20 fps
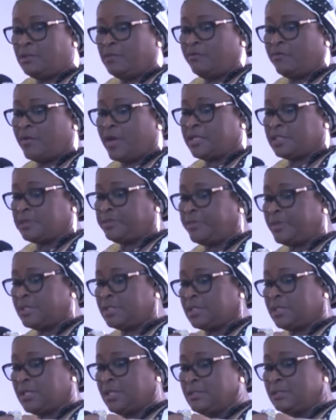the Vice
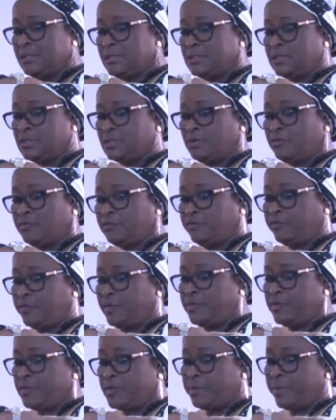President of the
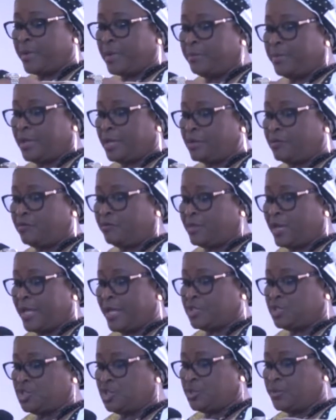Federal Republic of
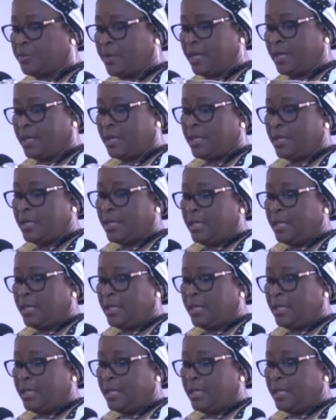Nigeria,